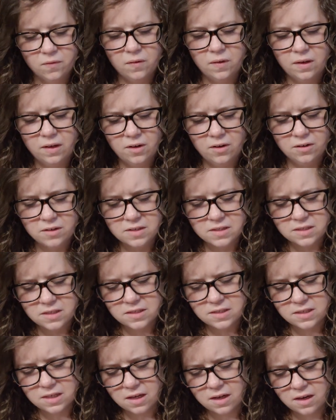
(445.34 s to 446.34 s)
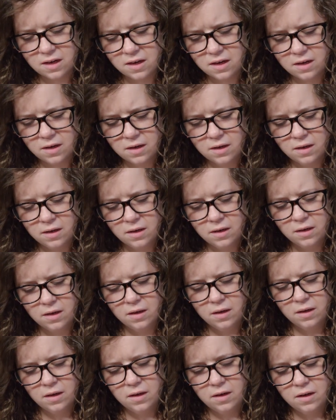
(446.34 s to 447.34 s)
What year does this say?
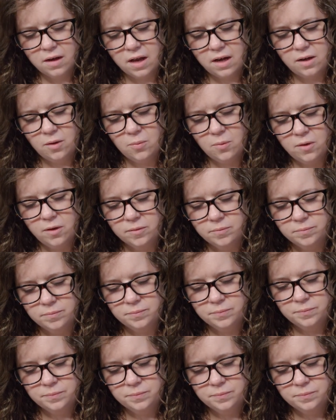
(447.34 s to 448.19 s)
91.